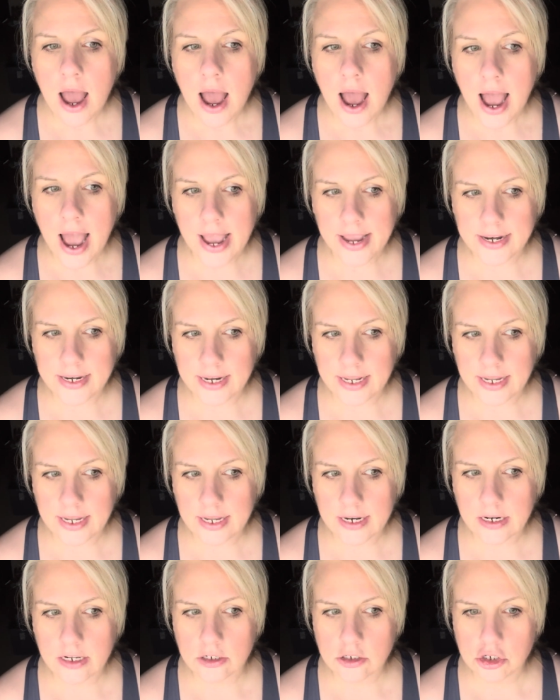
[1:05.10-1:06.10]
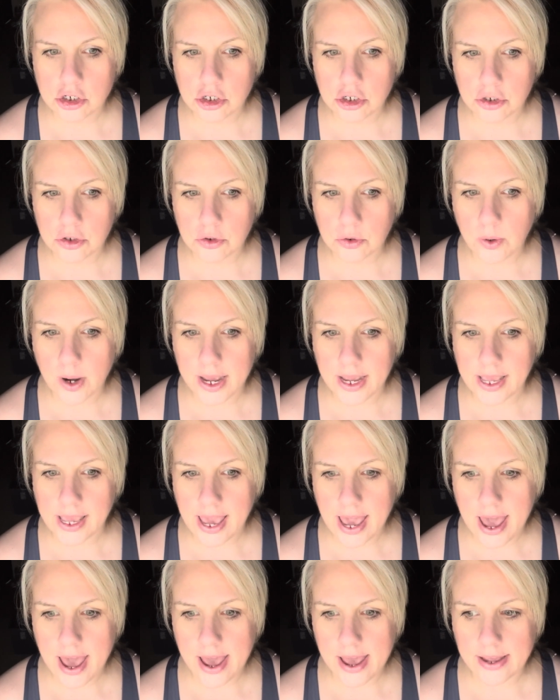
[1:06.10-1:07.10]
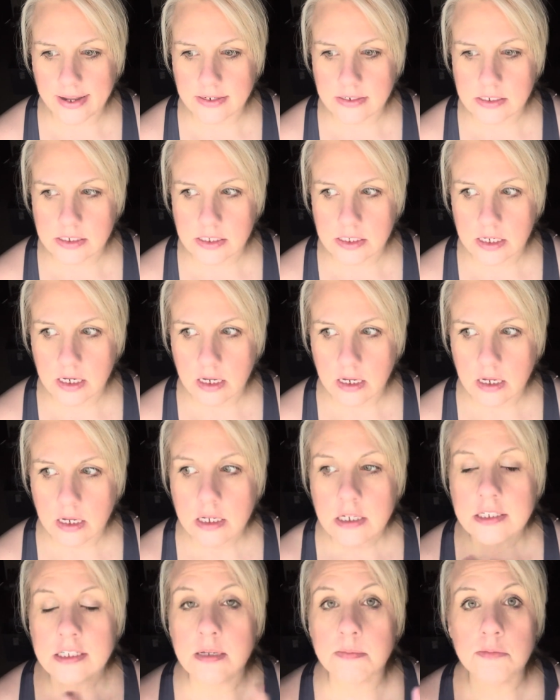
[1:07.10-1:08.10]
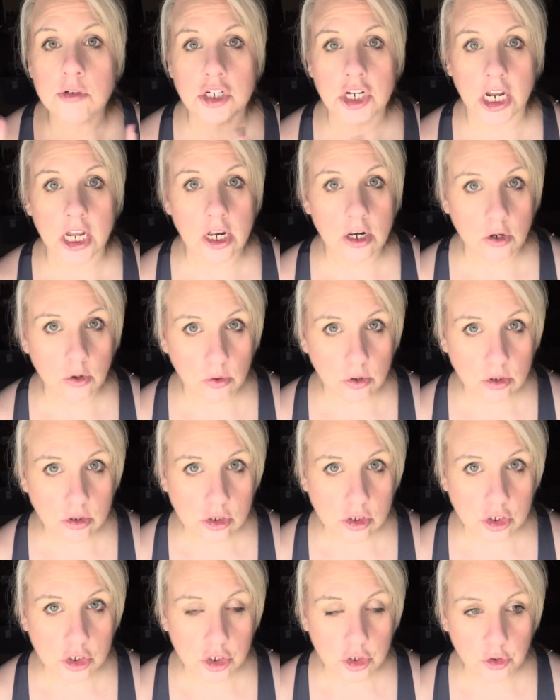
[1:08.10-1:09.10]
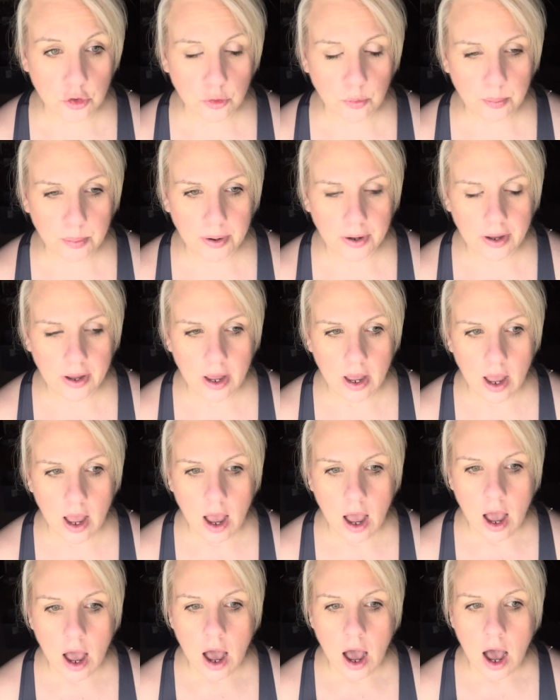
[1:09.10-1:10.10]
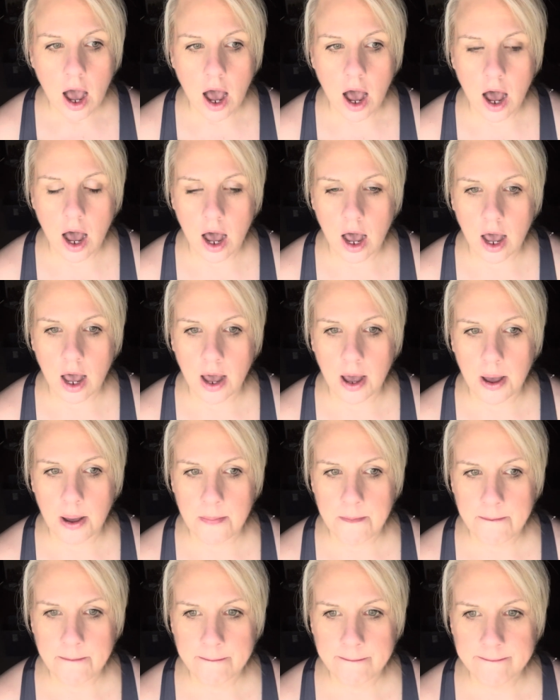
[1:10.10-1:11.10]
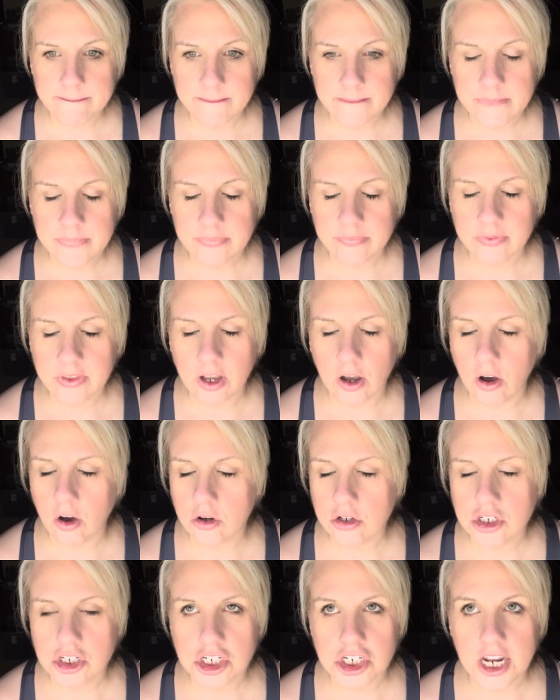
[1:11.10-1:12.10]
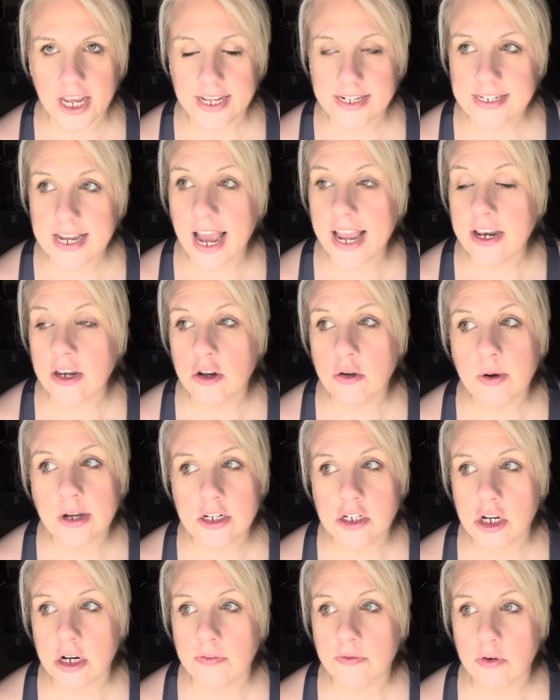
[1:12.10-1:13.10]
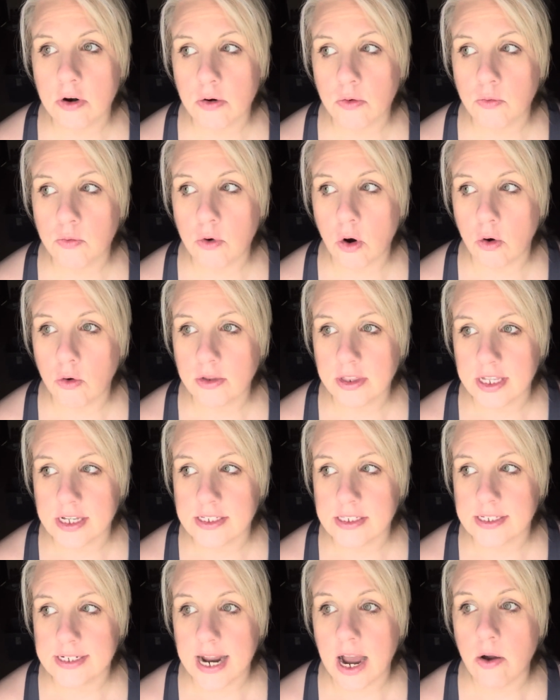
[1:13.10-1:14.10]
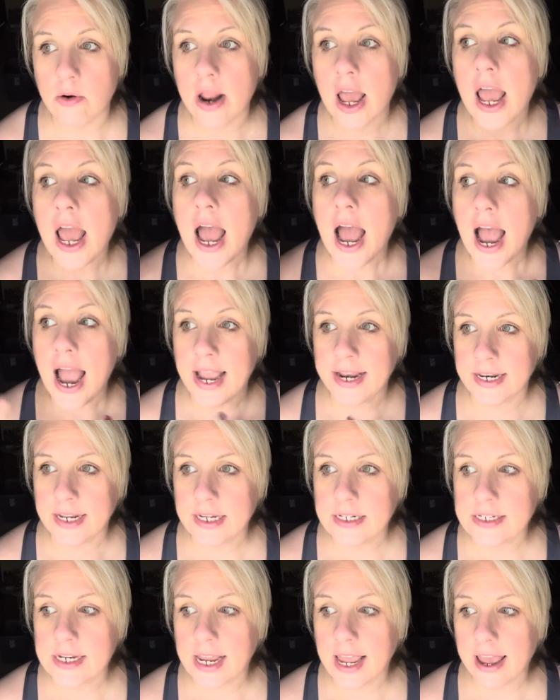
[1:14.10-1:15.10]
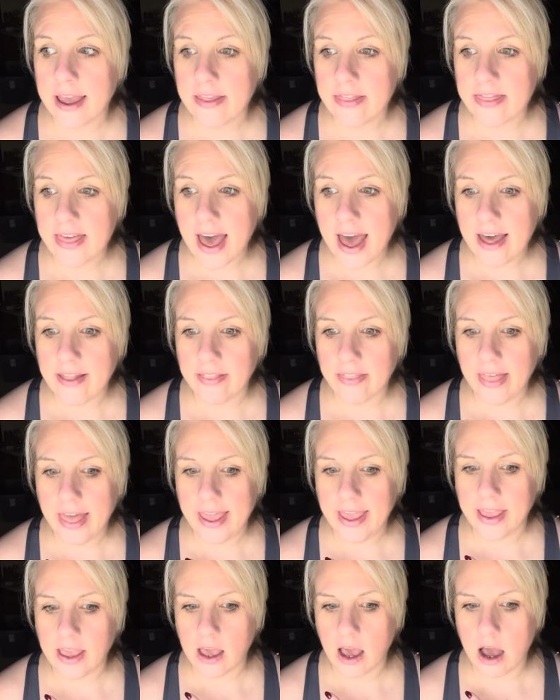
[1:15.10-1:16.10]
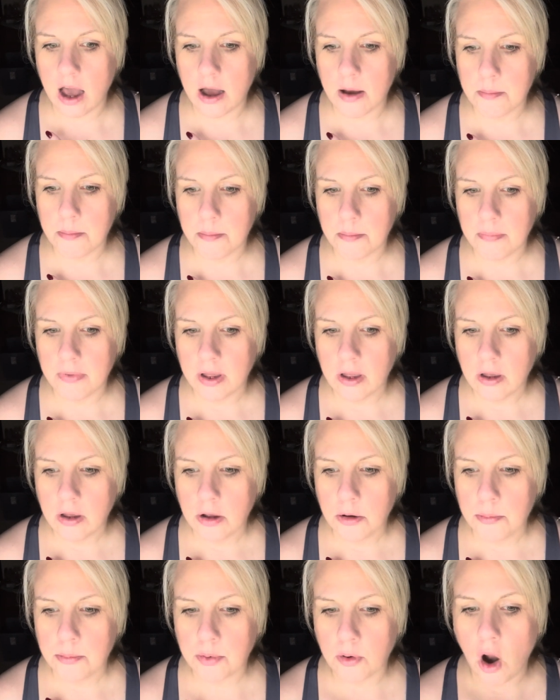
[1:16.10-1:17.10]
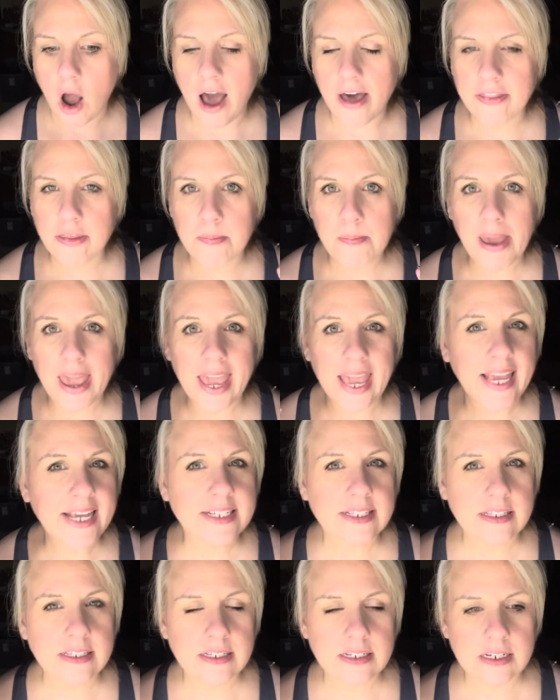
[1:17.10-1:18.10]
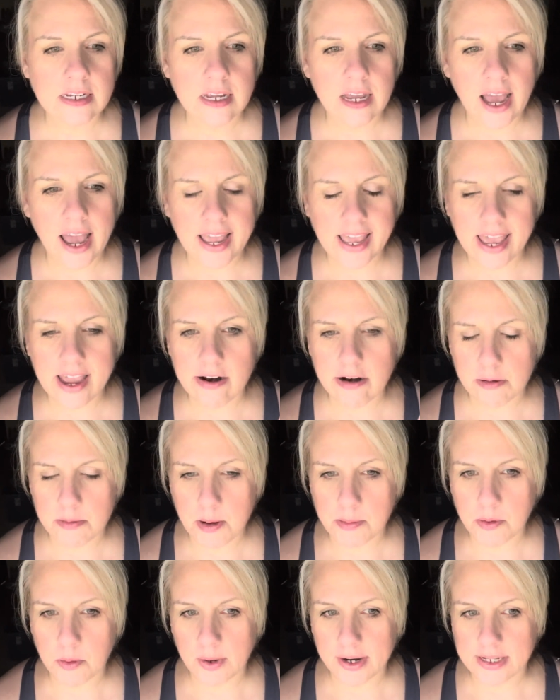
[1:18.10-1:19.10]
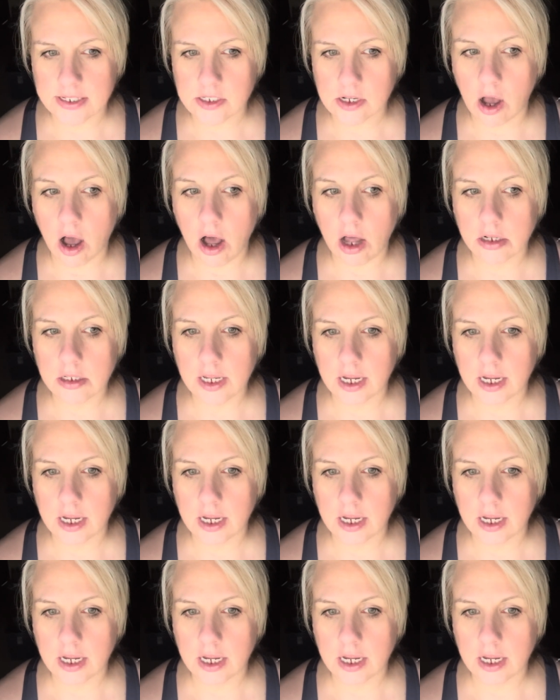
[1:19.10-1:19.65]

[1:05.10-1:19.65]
I need to get some chicken noodle soup. Um, oh shit. I knew I should have wrote this down. I need to get that like, um, broth paste. I can't remember what it's called.